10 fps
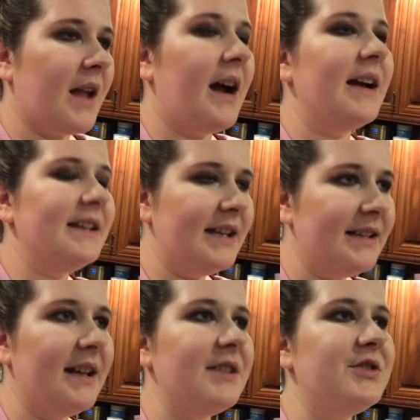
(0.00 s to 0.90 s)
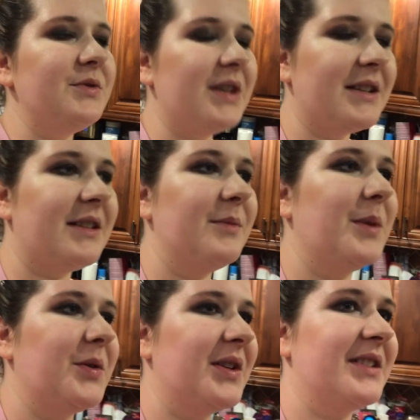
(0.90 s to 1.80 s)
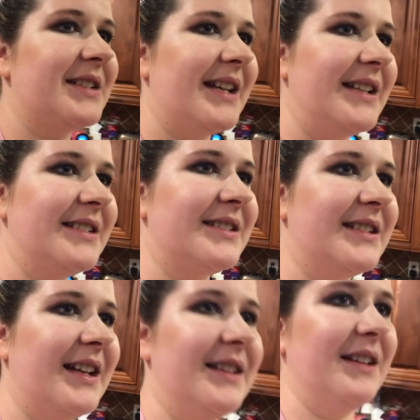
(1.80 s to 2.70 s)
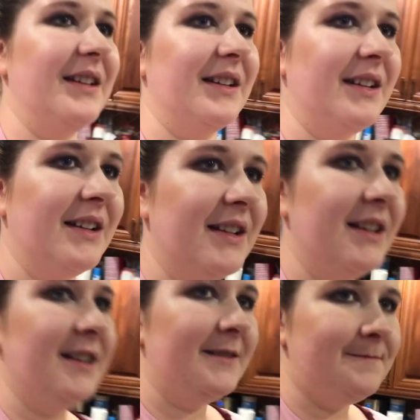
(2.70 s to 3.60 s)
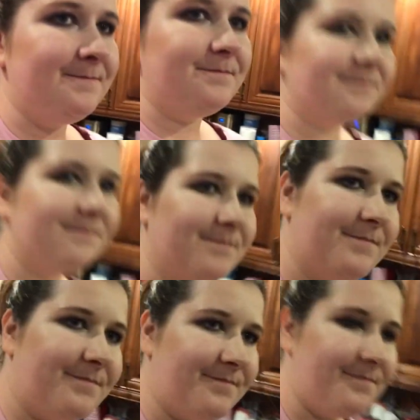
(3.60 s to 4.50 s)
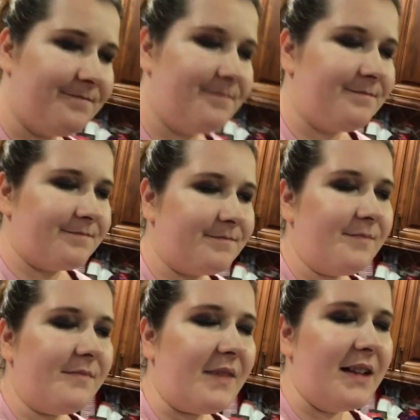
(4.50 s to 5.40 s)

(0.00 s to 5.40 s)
I get, I do get the mocha taste and the. Maybe I'm just used to like.